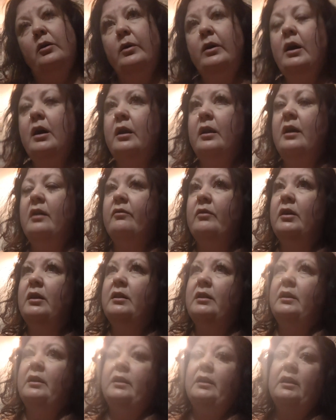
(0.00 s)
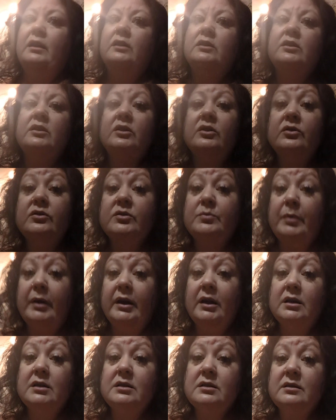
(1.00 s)
We got everything into the new
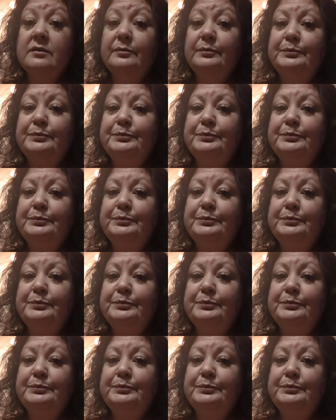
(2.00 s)
space